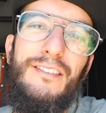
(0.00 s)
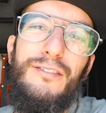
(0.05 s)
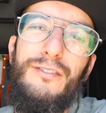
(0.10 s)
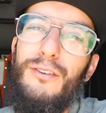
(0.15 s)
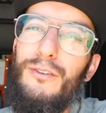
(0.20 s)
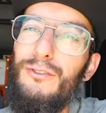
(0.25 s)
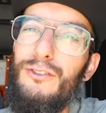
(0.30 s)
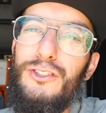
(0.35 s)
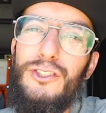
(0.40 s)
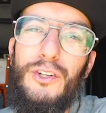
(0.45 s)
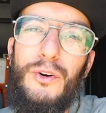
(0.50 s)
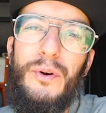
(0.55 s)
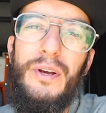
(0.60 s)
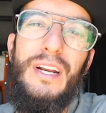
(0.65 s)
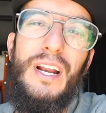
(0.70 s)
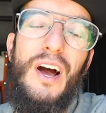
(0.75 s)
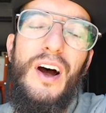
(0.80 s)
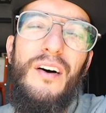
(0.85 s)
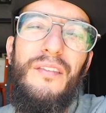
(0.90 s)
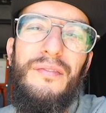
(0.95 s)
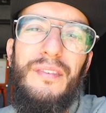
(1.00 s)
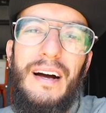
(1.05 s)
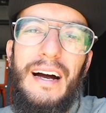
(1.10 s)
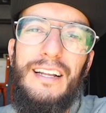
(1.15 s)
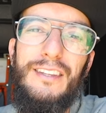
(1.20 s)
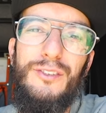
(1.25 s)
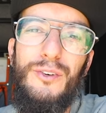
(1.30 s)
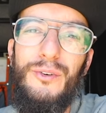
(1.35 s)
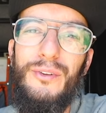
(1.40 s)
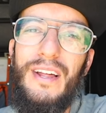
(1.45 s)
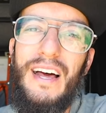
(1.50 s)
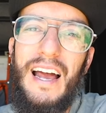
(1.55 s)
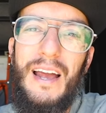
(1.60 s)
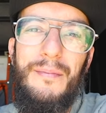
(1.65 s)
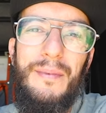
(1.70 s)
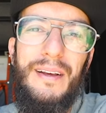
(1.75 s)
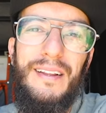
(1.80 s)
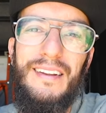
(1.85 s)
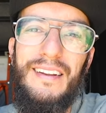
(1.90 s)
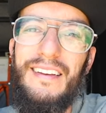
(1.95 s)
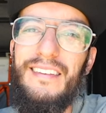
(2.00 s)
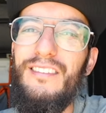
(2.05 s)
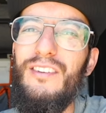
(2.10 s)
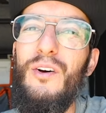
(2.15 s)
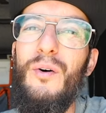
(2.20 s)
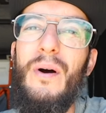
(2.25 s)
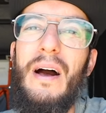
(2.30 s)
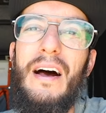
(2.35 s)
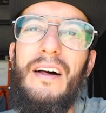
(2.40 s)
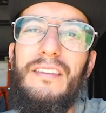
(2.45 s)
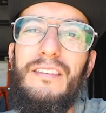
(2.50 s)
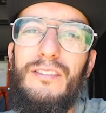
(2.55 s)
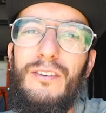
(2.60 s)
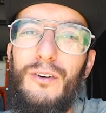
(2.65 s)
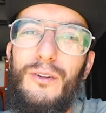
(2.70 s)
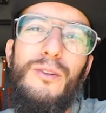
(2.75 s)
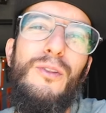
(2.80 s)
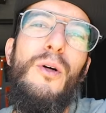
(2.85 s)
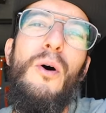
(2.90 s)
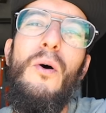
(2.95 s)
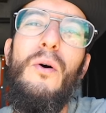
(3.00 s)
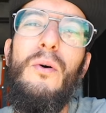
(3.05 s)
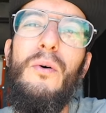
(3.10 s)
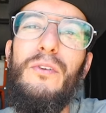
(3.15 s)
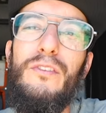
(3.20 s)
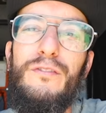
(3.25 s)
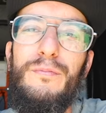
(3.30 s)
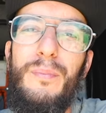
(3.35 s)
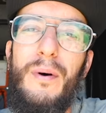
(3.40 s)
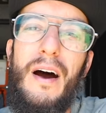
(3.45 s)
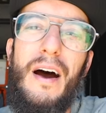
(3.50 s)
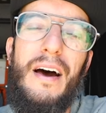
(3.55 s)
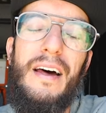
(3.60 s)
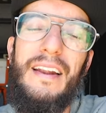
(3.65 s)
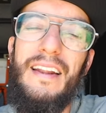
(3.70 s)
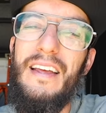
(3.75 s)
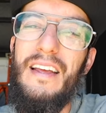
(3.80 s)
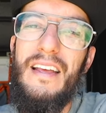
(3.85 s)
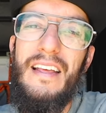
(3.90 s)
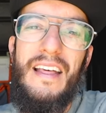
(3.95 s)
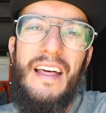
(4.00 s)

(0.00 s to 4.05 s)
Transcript: So sure enough, I told Jaime, let's go out to a local spot